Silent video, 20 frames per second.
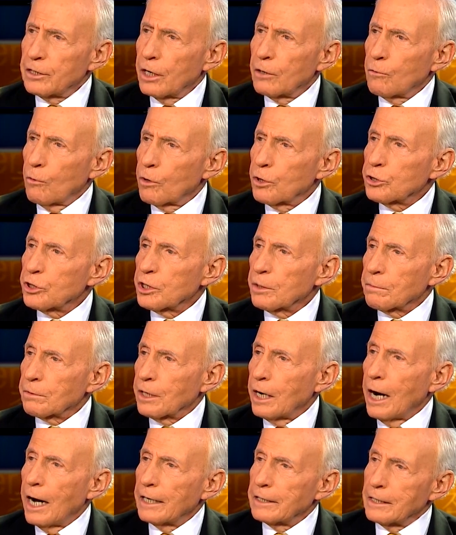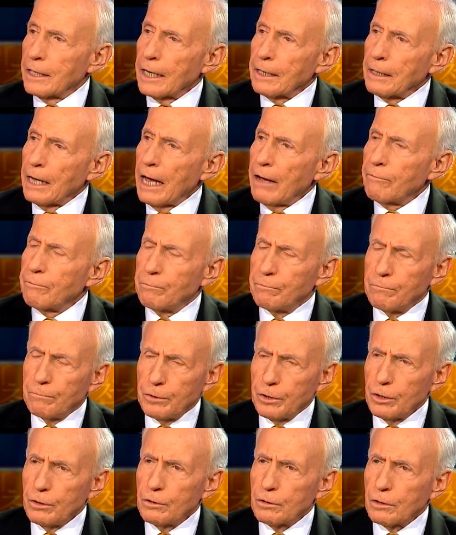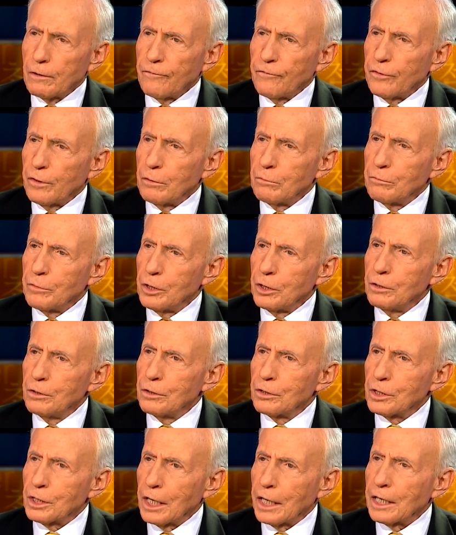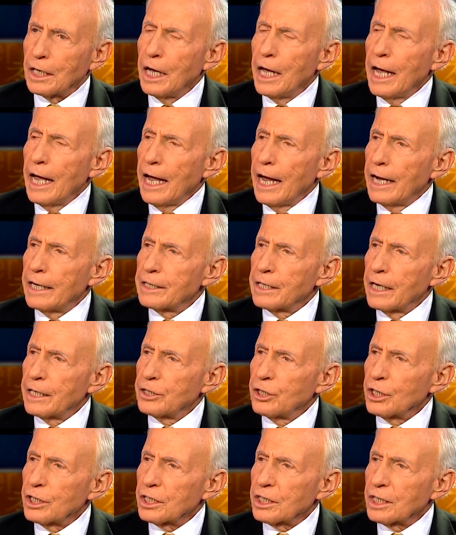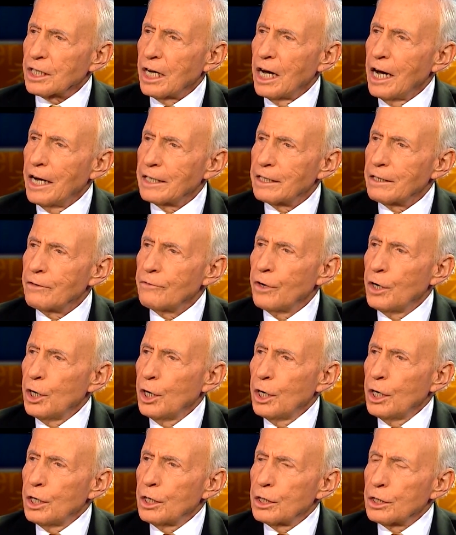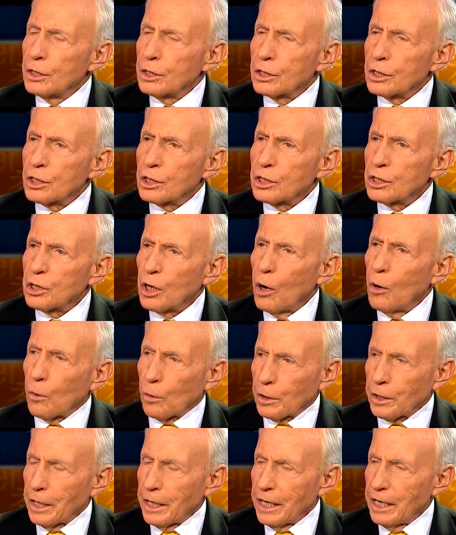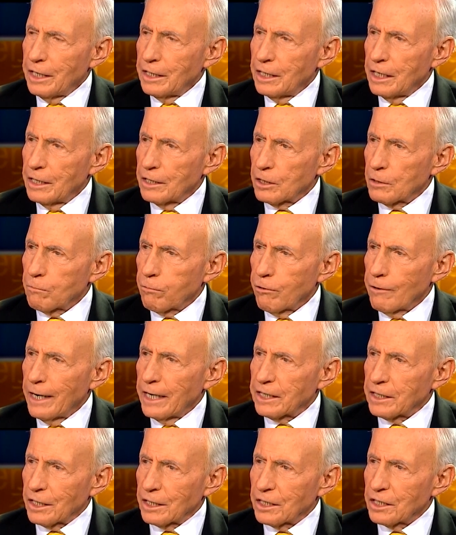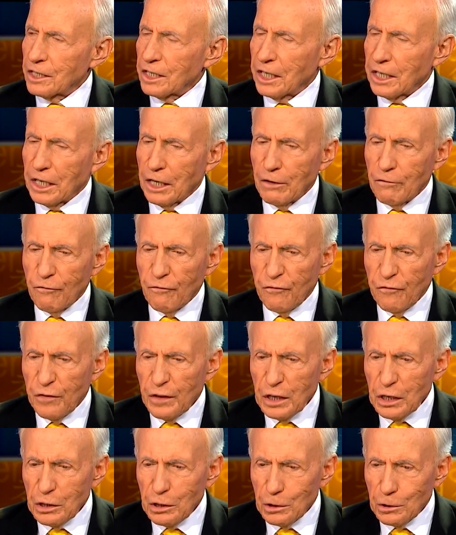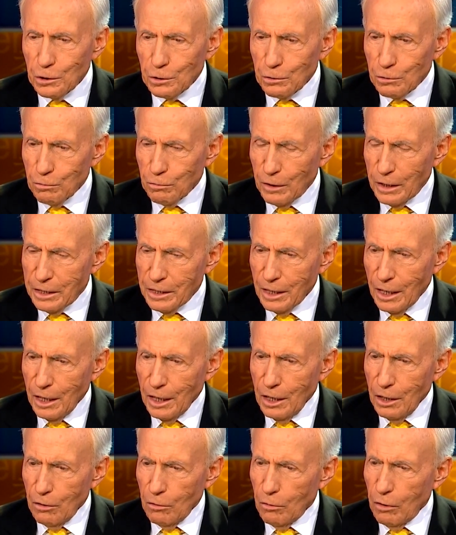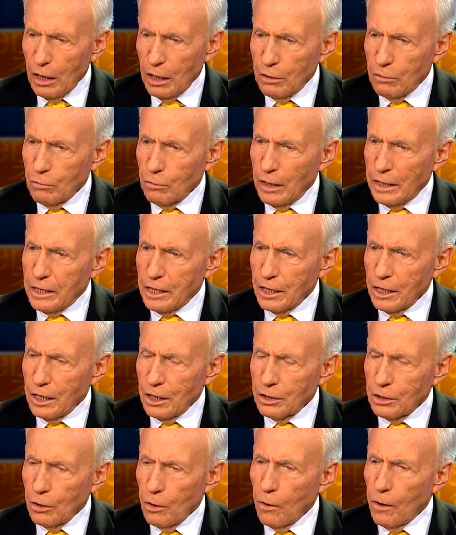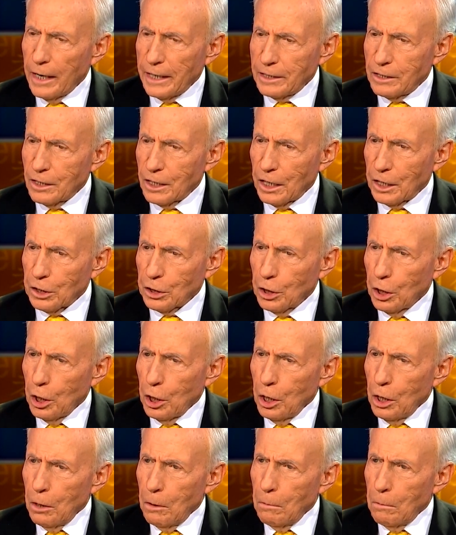and they worship God and they have beautiful music and they just kind of soak in His presence and get filled with with, with the anointing.